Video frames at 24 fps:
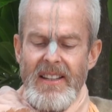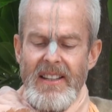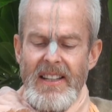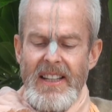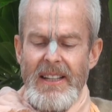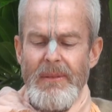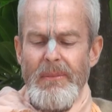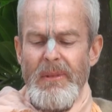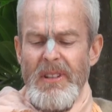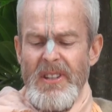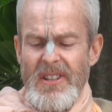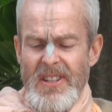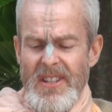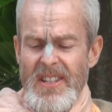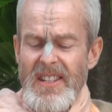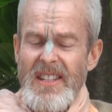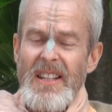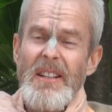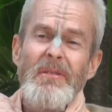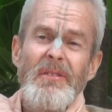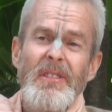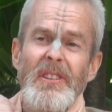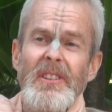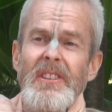they must
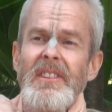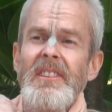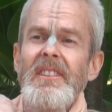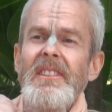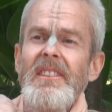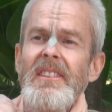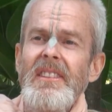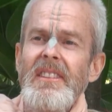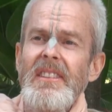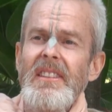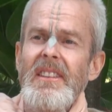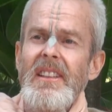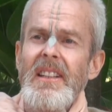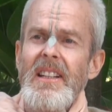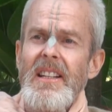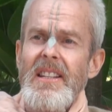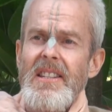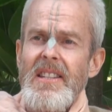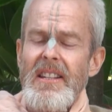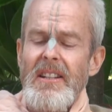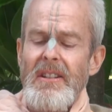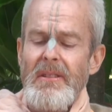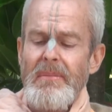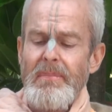suffer
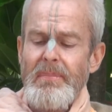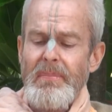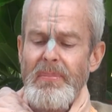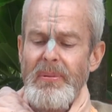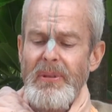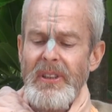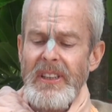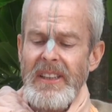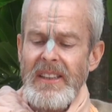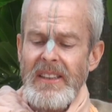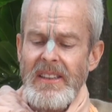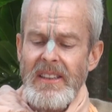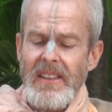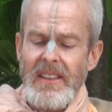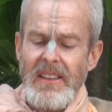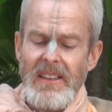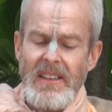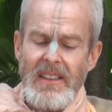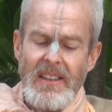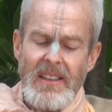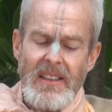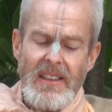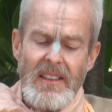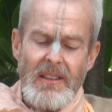as they are pricked
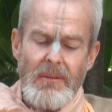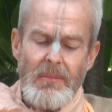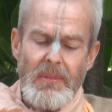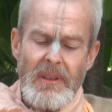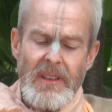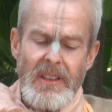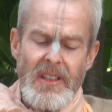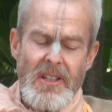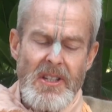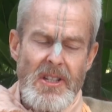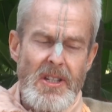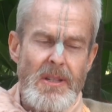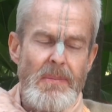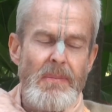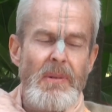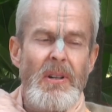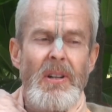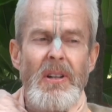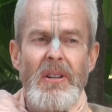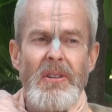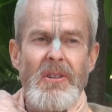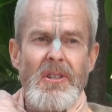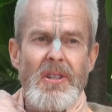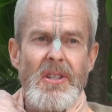by the
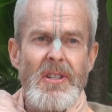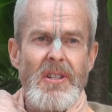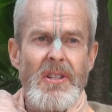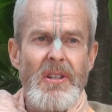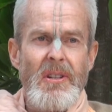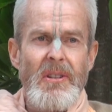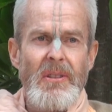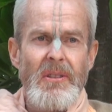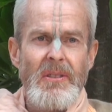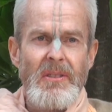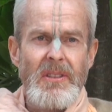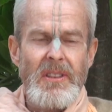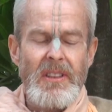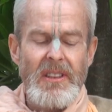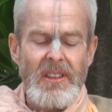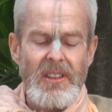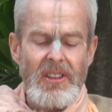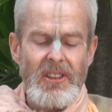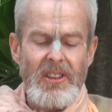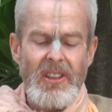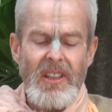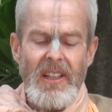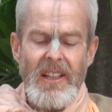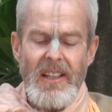small stones
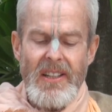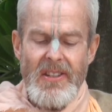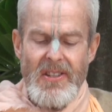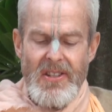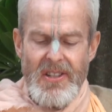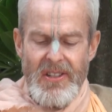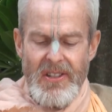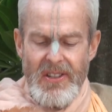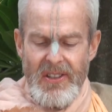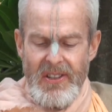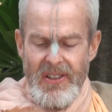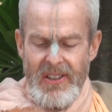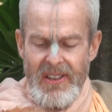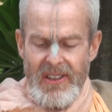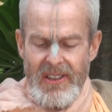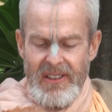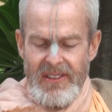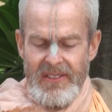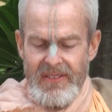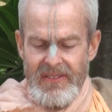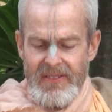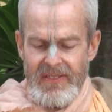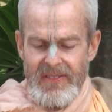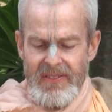and dry straw.
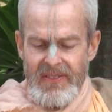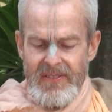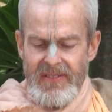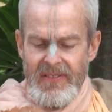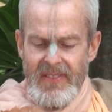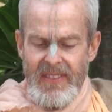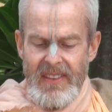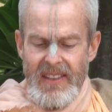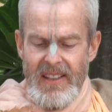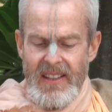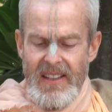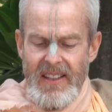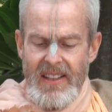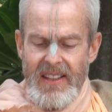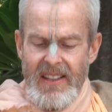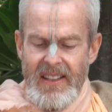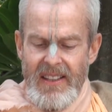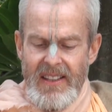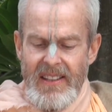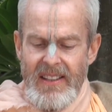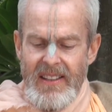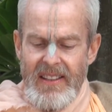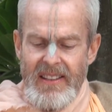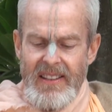
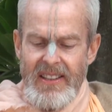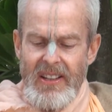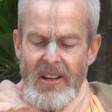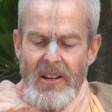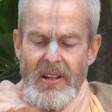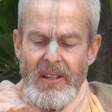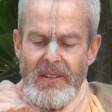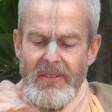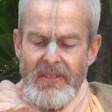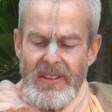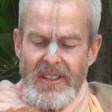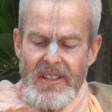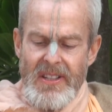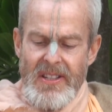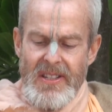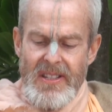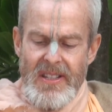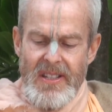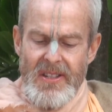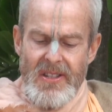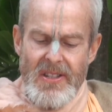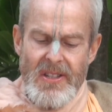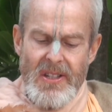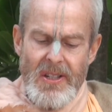Thought of this
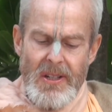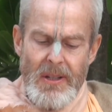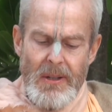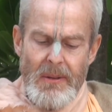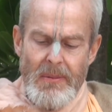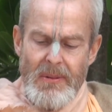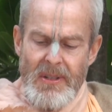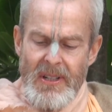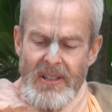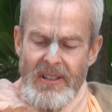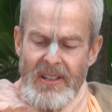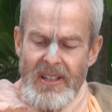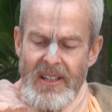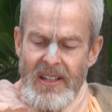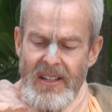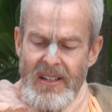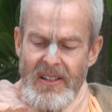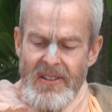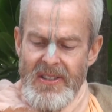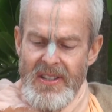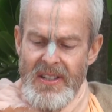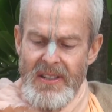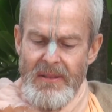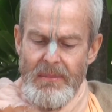disturbs our
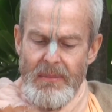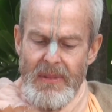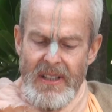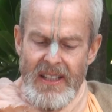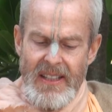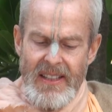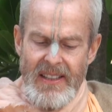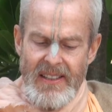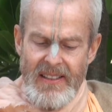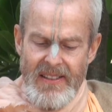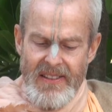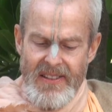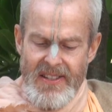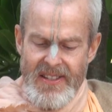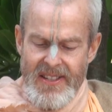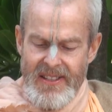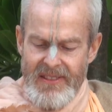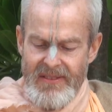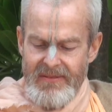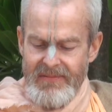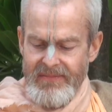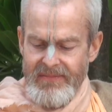hearts and minds.